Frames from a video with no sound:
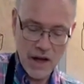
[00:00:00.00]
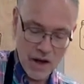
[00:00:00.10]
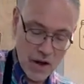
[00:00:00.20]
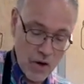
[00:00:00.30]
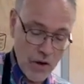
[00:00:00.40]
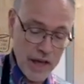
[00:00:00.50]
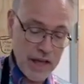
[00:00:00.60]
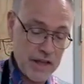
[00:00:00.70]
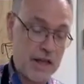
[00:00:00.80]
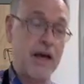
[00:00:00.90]
So. Oh,
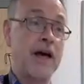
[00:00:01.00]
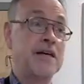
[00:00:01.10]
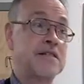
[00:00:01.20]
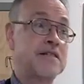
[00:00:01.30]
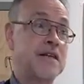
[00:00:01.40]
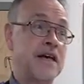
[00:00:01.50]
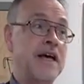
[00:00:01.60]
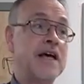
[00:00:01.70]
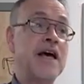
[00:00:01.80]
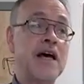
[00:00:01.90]

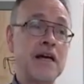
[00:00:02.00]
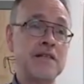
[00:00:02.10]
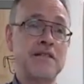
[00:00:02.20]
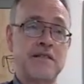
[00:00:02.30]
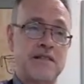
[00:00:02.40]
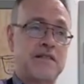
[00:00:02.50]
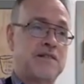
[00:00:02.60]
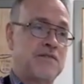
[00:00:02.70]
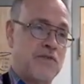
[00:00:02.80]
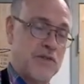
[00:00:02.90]
he
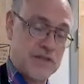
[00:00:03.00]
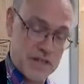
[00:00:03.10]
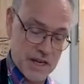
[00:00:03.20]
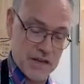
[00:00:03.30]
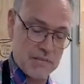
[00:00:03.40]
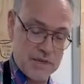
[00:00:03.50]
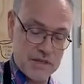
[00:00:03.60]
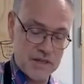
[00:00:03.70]
gets first dibs.